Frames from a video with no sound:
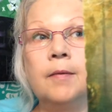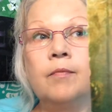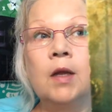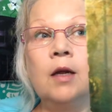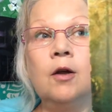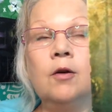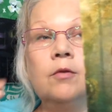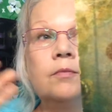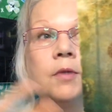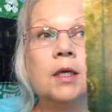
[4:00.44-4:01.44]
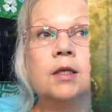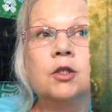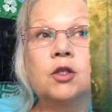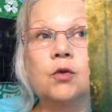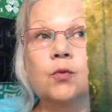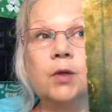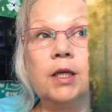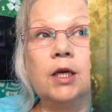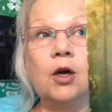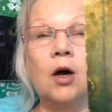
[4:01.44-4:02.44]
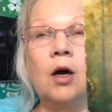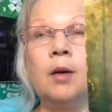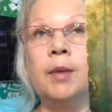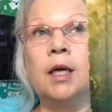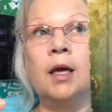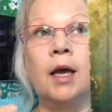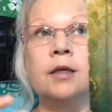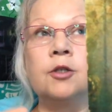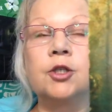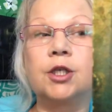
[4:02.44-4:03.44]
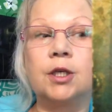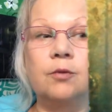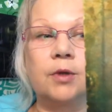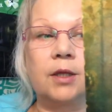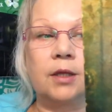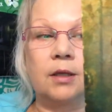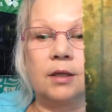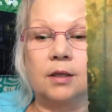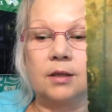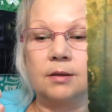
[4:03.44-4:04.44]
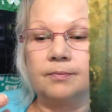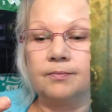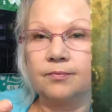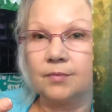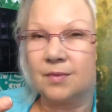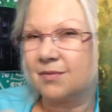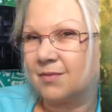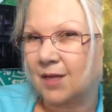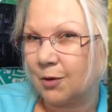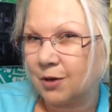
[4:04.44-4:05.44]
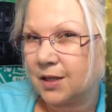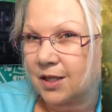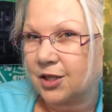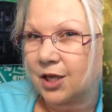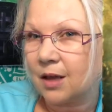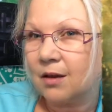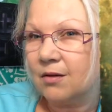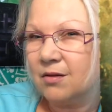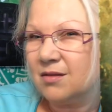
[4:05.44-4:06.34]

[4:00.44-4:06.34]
you know, just a really calming energy with the, I want to say cello.